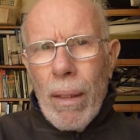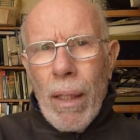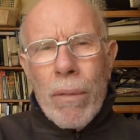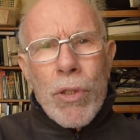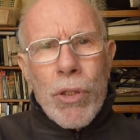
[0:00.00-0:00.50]

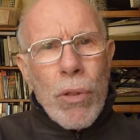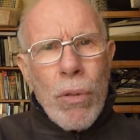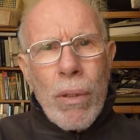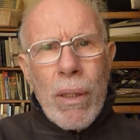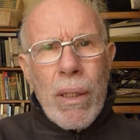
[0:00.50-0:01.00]
I'm
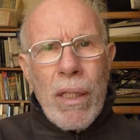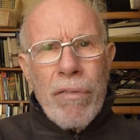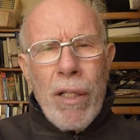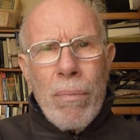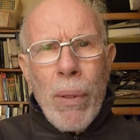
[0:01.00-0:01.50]
sure,
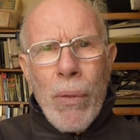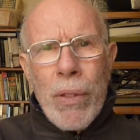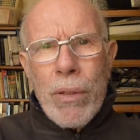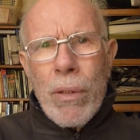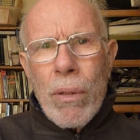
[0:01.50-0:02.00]
if I
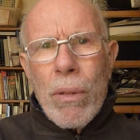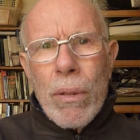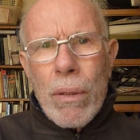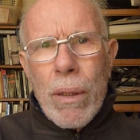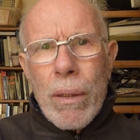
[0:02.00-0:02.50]
bothered to
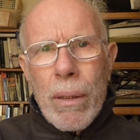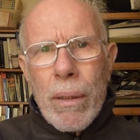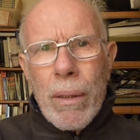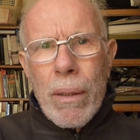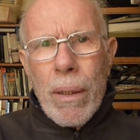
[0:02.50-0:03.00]
look,
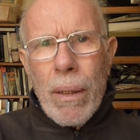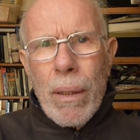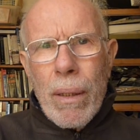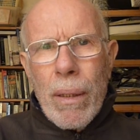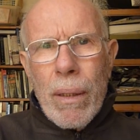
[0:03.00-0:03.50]

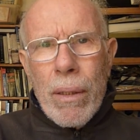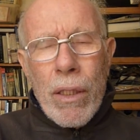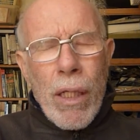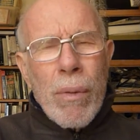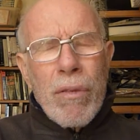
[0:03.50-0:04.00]
that
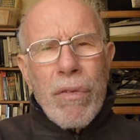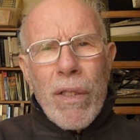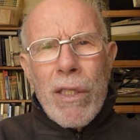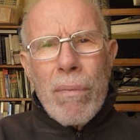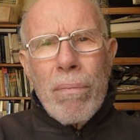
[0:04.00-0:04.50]
I would
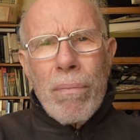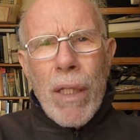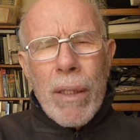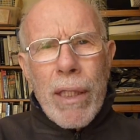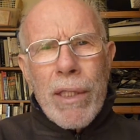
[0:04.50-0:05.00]
find a,
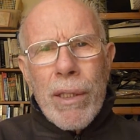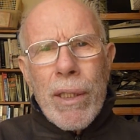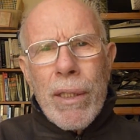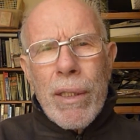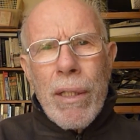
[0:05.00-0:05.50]
a
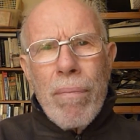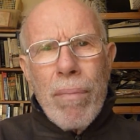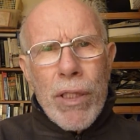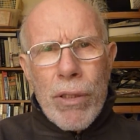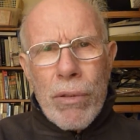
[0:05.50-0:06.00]
KCC
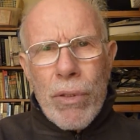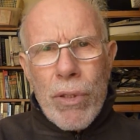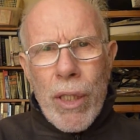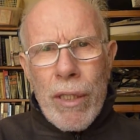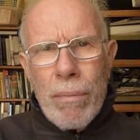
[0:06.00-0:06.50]
mission
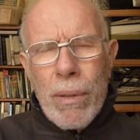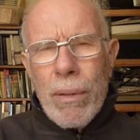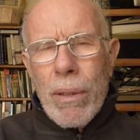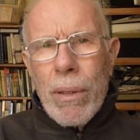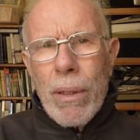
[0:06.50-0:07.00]

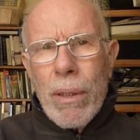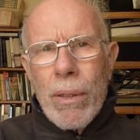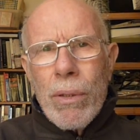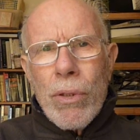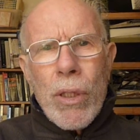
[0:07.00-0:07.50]
statement
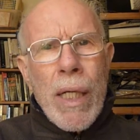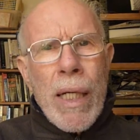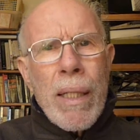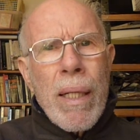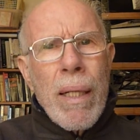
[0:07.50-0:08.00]

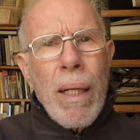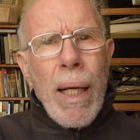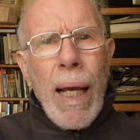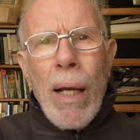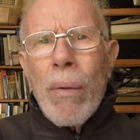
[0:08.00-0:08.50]
saying
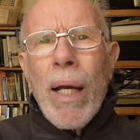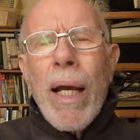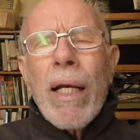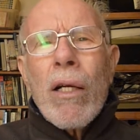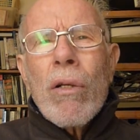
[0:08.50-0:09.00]
how
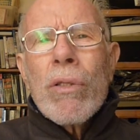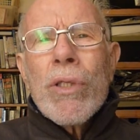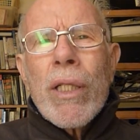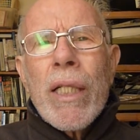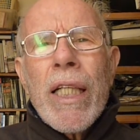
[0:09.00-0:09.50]

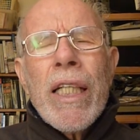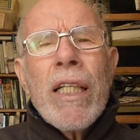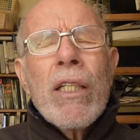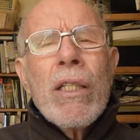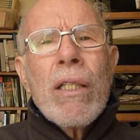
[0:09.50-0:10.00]

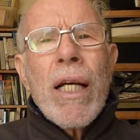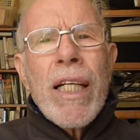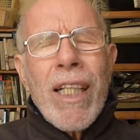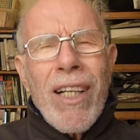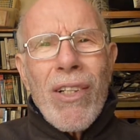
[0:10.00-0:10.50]
ecologically,
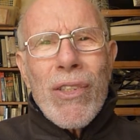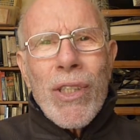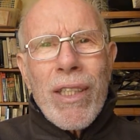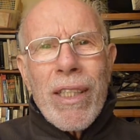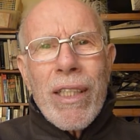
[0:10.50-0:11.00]

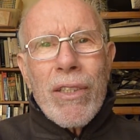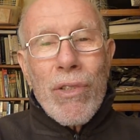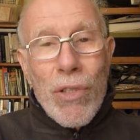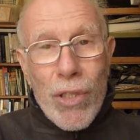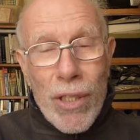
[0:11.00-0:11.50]
ecologically
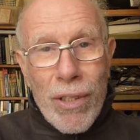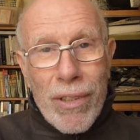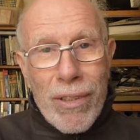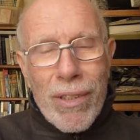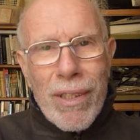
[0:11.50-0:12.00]

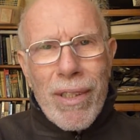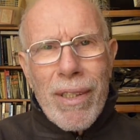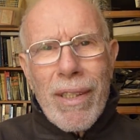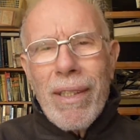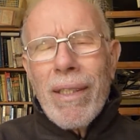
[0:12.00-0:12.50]
concerned
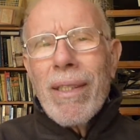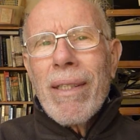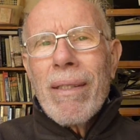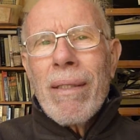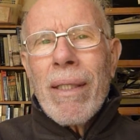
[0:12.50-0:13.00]

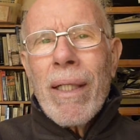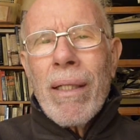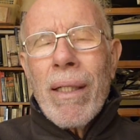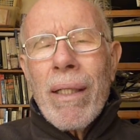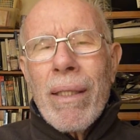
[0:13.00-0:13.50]
they
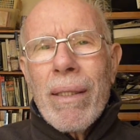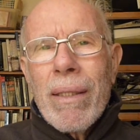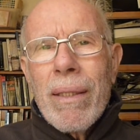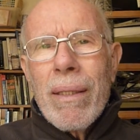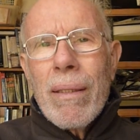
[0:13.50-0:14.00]
are.
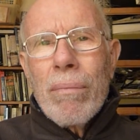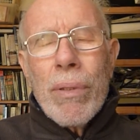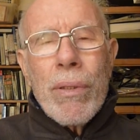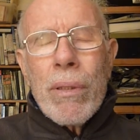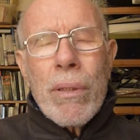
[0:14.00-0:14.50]

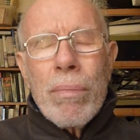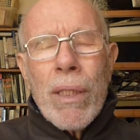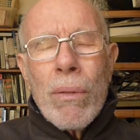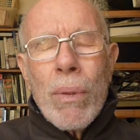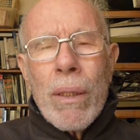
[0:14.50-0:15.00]
But this is
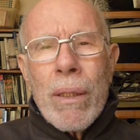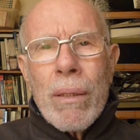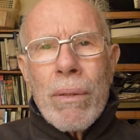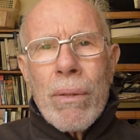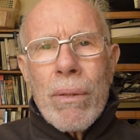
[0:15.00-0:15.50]
mere
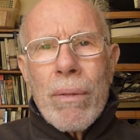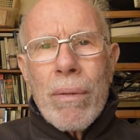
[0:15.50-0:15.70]
words.